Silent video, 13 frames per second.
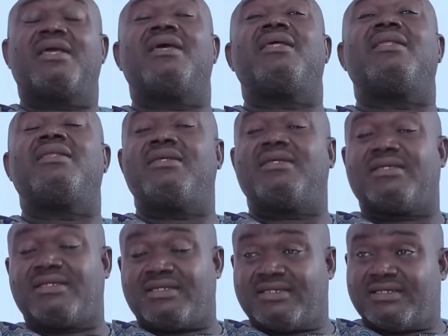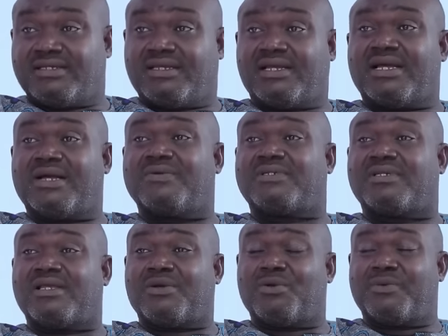Kelly. How is
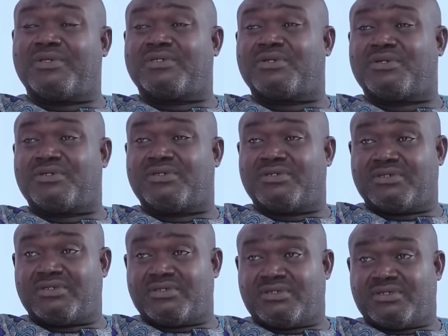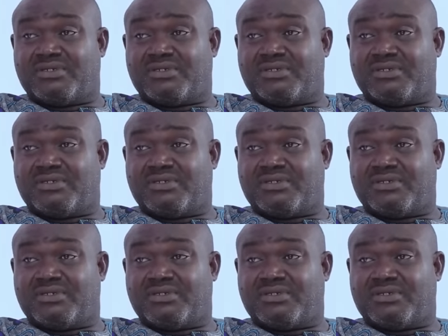he? I hope he's good.